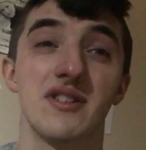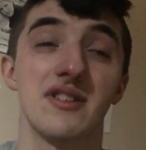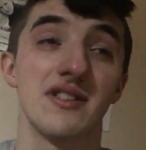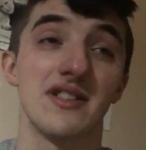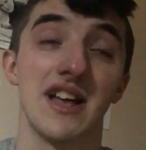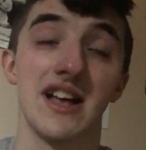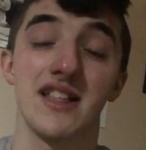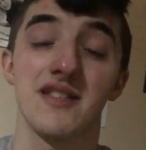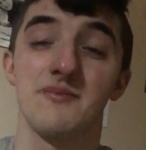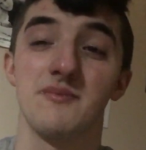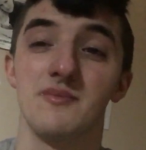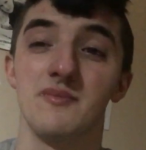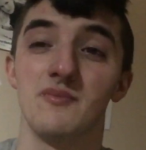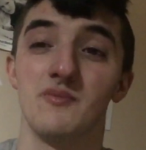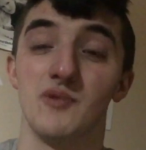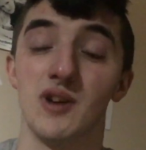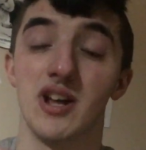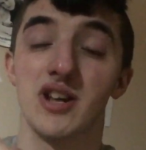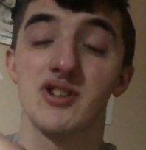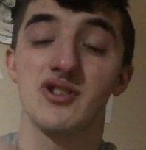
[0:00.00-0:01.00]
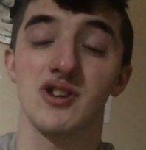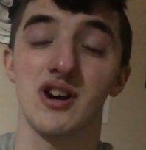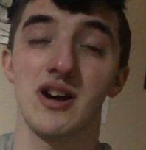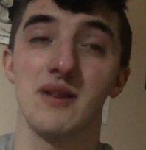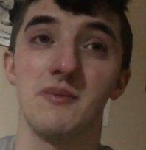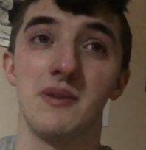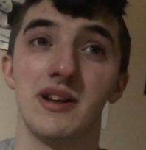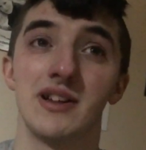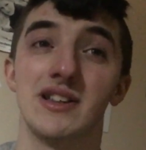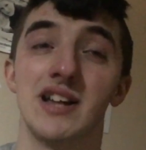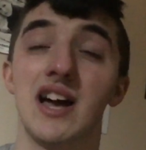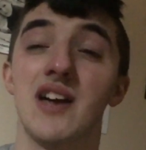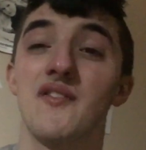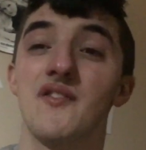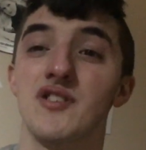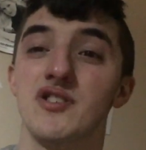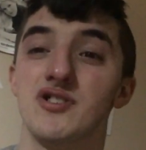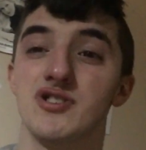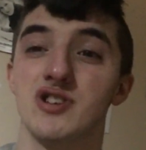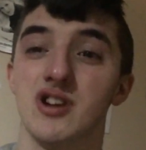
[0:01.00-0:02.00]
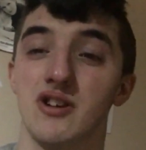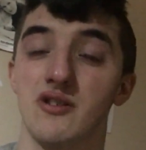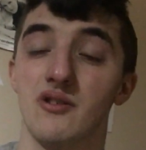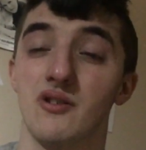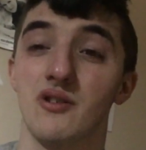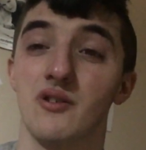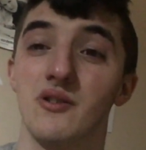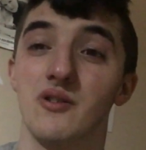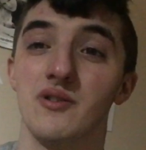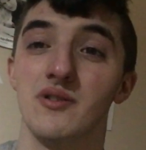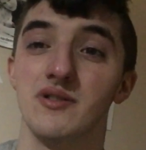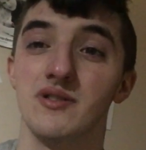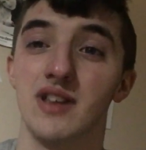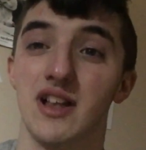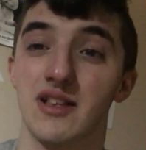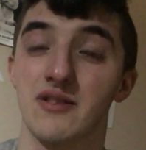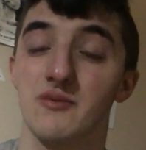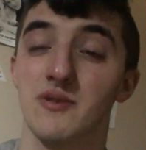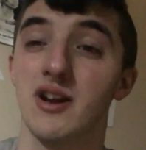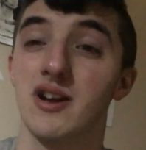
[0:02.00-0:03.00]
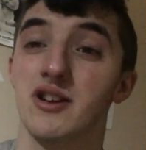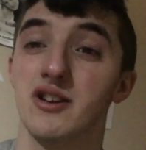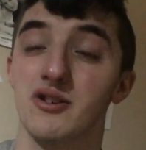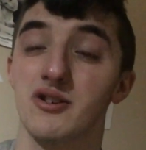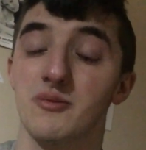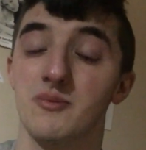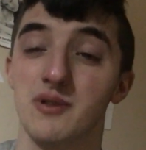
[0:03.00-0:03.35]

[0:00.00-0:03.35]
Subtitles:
that's when I try my life in general, that's what I do.